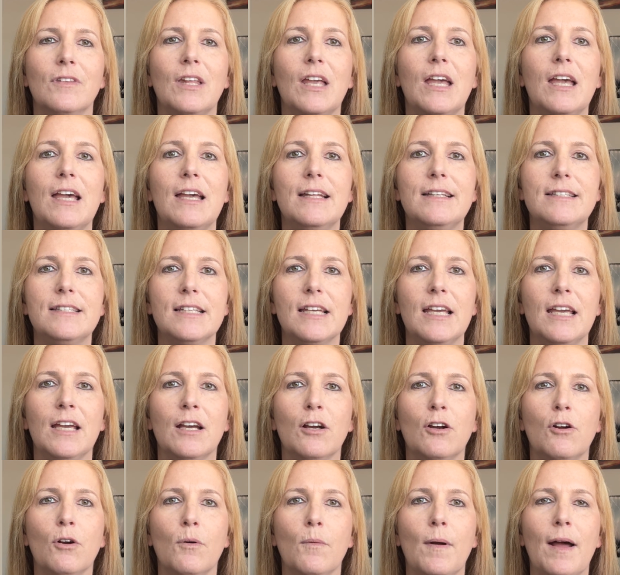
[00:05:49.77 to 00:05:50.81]
It's
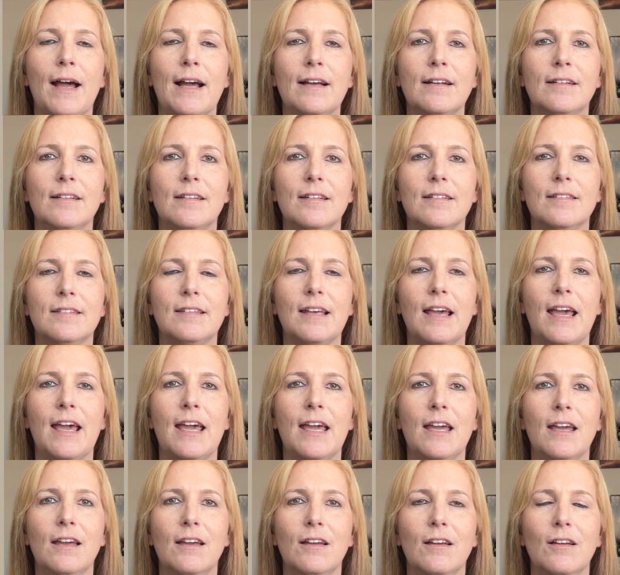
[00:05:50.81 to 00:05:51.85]
incorrect to
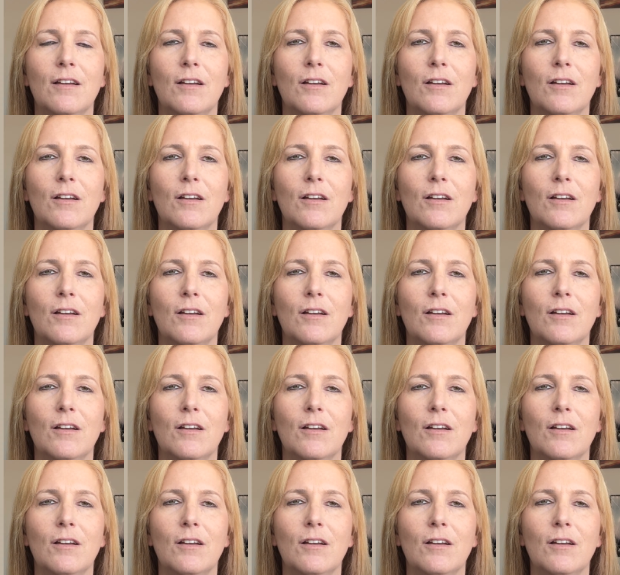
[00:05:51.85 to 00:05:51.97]
say,